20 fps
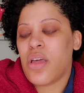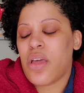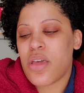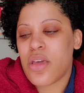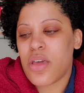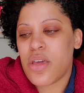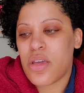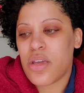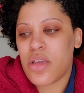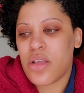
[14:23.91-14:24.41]

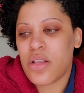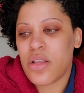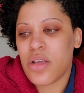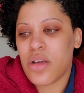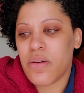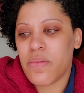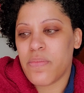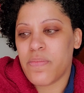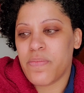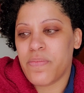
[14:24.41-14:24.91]
And
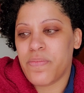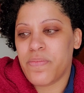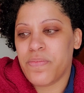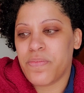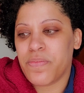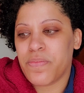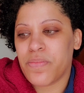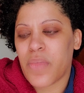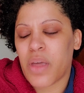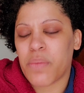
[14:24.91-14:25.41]
I'm
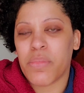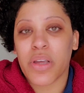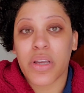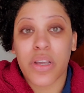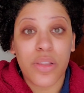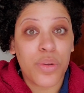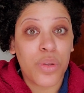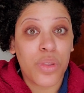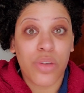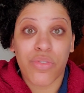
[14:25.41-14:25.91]

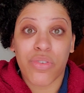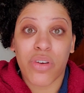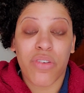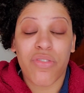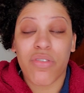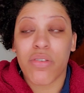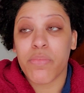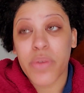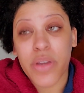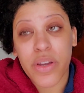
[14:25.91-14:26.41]
looking through the
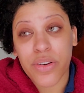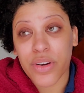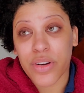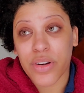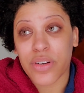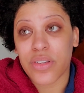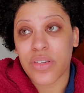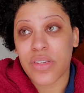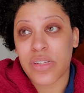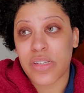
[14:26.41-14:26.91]
rearview
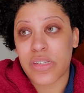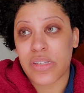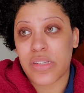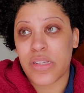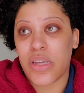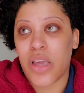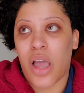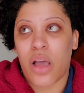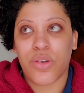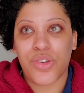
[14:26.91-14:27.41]
mirror to
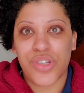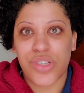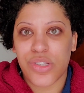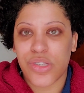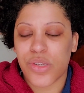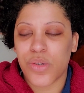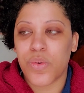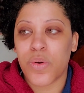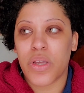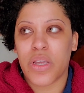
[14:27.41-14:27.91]
see how she's
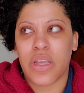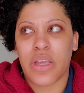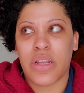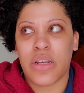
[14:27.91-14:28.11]
doing.